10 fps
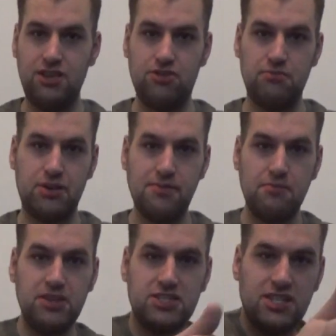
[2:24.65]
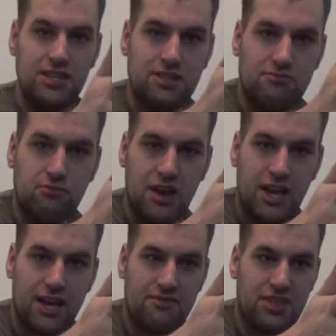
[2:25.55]
You can probably see the
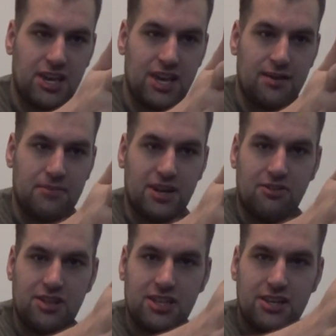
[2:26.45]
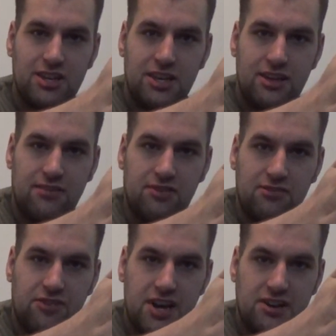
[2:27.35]
wing of the camera or the
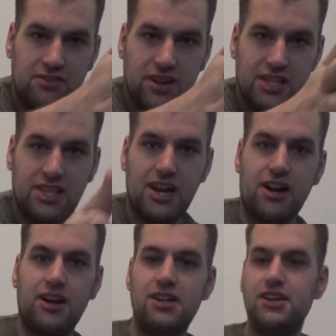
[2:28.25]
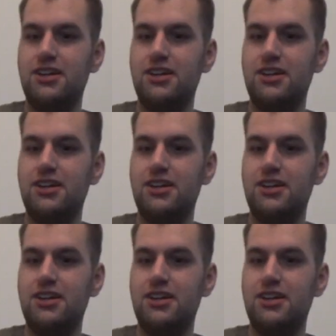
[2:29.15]
viewfinder right there.